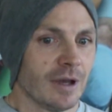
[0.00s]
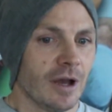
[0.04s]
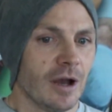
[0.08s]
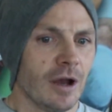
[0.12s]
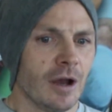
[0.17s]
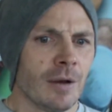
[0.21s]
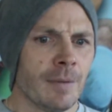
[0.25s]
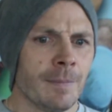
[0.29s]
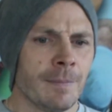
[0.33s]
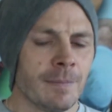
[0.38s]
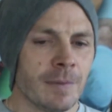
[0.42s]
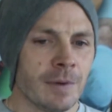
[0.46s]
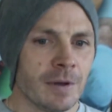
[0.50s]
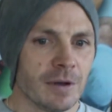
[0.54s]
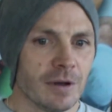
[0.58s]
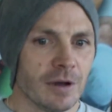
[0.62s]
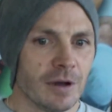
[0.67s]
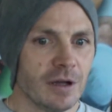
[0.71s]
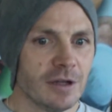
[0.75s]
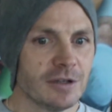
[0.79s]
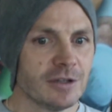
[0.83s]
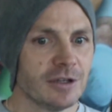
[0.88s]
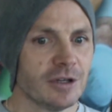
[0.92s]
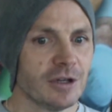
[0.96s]

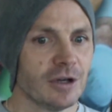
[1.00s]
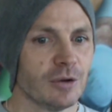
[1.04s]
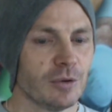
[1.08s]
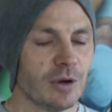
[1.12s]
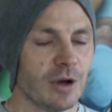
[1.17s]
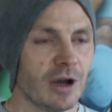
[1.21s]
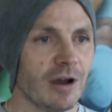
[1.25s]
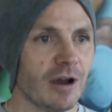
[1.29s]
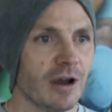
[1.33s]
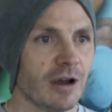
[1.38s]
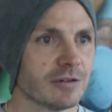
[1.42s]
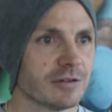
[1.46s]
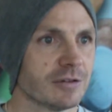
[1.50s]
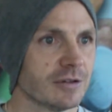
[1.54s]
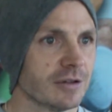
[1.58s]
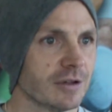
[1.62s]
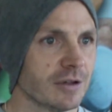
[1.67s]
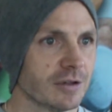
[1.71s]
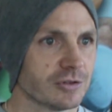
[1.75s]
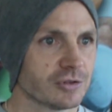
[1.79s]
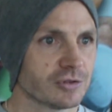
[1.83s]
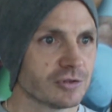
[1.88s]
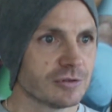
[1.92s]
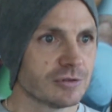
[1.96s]
I don't know. I'd
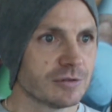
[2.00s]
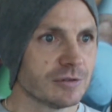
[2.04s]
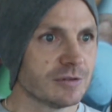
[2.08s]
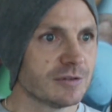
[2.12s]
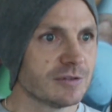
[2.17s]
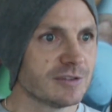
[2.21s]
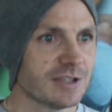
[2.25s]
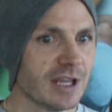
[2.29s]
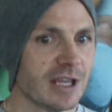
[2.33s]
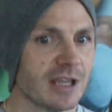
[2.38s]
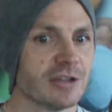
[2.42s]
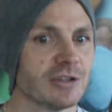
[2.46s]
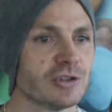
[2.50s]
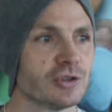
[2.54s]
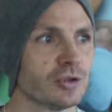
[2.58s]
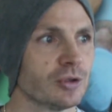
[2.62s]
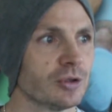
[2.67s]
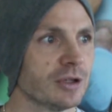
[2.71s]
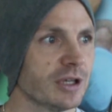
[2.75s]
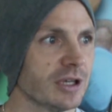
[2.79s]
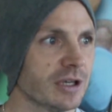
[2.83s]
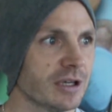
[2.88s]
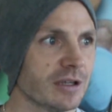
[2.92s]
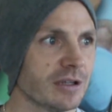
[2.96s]
say enjoy
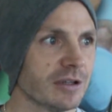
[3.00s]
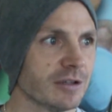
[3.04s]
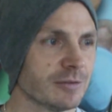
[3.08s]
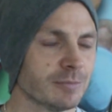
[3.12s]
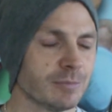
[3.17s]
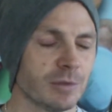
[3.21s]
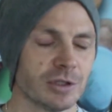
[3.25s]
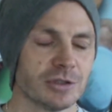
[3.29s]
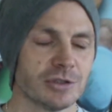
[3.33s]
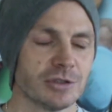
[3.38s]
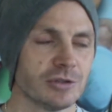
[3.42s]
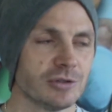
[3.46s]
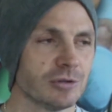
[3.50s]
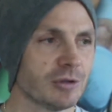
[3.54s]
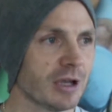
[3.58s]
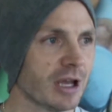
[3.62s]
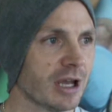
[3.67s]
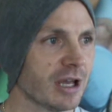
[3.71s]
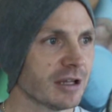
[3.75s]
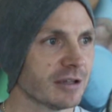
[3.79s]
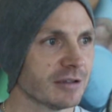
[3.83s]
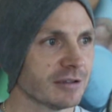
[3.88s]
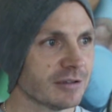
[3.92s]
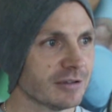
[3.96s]
it as much as you
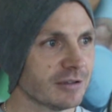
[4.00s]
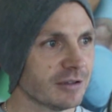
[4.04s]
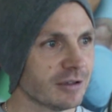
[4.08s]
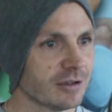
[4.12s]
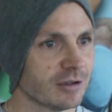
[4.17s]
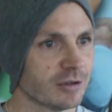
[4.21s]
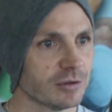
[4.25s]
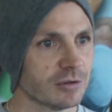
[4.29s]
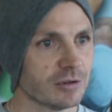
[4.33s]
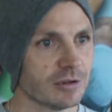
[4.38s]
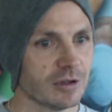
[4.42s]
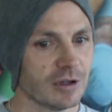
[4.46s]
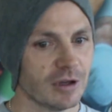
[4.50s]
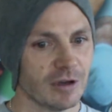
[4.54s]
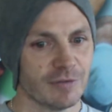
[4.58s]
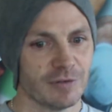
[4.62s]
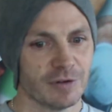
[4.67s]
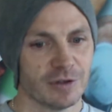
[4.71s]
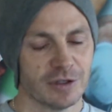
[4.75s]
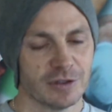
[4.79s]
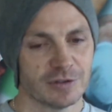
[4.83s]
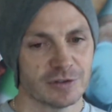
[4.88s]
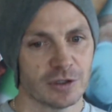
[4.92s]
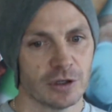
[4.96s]
can. You know, I
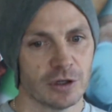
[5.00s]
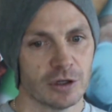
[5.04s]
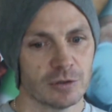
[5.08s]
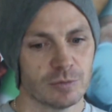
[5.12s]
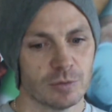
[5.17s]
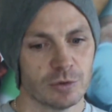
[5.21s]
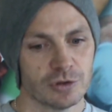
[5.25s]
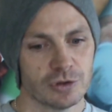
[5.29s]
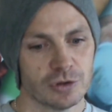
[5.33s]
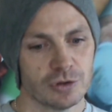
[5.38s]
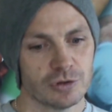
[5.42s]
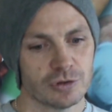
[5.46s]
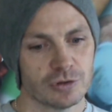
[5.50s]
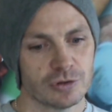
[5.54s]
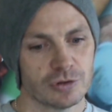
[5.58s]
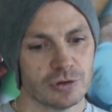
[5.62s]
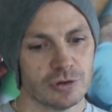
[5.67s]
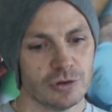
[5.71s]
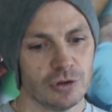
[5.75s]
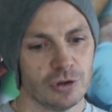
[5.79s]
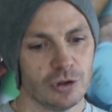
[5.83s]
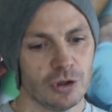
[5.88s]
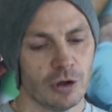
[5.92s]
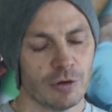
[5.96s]
think it's hard once
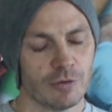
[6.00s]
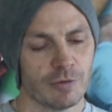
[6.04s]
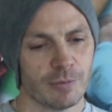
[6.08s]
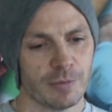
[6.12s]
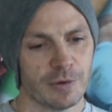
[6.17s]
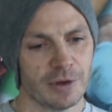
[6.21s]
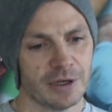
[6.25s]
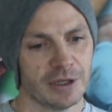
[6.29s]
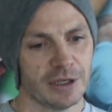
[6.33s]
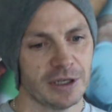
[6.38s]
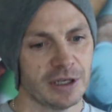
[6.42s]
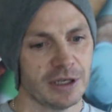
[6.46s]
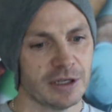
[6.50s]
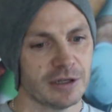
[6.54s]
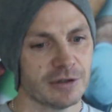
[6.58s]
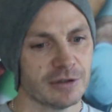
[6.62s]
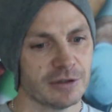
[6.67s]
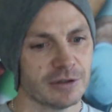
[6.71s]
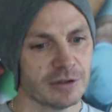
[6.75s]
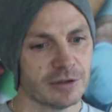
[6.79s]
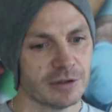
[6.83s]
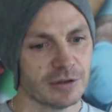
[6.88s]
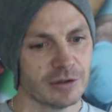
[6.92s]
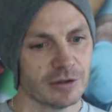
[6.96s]
you go from being a kid
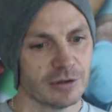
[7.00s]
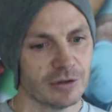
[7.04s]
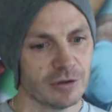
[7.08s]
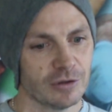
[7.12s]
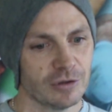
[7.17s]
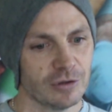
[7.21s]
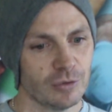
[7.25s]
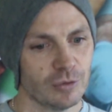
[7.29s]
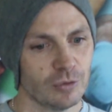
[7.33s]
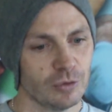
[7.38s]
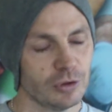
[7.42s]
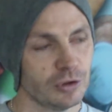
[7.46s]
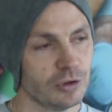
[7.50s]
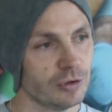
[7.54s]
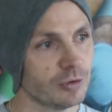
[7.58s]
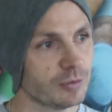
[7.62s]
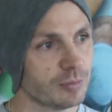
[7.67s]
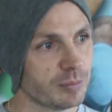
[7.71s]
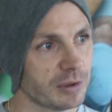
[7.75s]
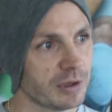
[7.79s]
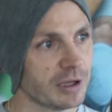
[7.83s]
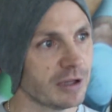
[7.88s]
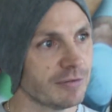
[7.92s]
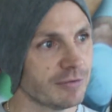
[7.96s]
and all you do
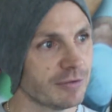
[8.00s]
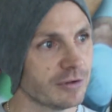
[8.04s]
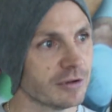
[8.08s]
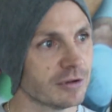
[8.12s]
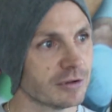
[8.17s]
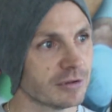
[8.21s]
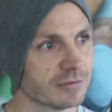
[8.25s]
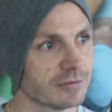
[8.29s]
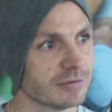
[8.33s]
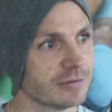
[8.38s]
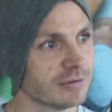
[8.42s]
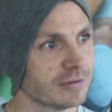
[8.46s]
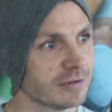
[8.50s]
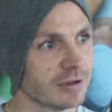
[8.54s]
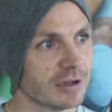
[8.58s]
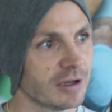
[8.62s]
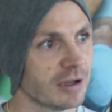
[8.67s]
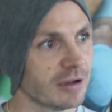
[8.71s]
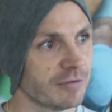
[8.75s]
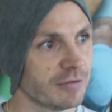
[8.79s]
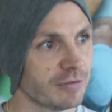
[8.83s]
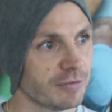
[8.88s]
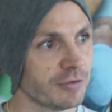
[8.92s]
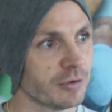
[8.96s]
is play for the
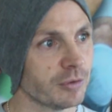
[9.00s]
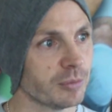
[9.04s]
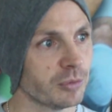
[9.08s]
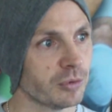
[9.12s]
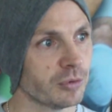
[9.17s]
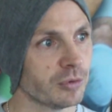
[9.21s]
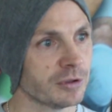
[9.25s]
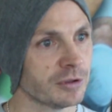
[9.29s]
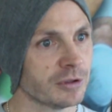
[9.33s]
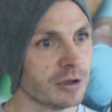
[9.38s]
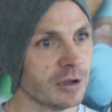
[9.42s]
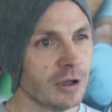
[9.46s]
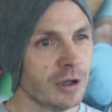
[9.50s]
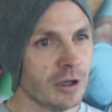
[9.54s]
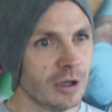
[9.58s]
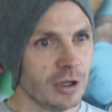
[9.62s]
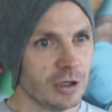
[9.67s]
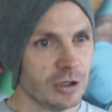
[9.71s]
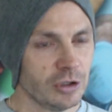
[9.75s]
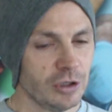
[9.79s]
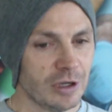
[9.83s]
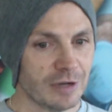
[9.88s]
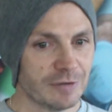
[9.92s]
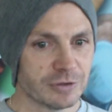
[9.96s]
love of football, and
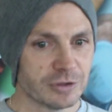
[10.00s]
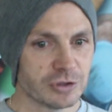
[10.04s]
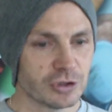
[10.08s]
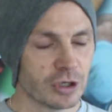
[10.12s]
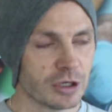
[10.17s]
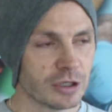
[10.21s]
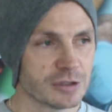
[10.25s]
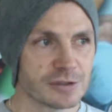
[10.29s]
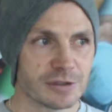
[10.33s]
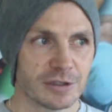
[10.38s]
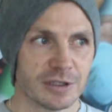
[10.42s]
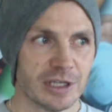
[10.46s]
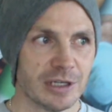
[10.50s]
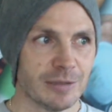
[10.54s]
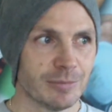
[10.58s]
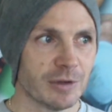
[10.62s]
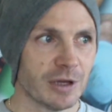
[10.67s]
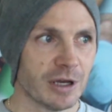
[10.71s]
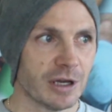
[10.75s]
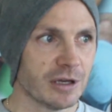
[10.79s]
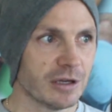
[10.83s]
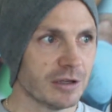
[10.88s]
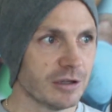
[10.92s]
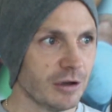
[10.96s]
you have to try and keep
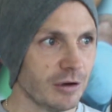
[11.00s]
that.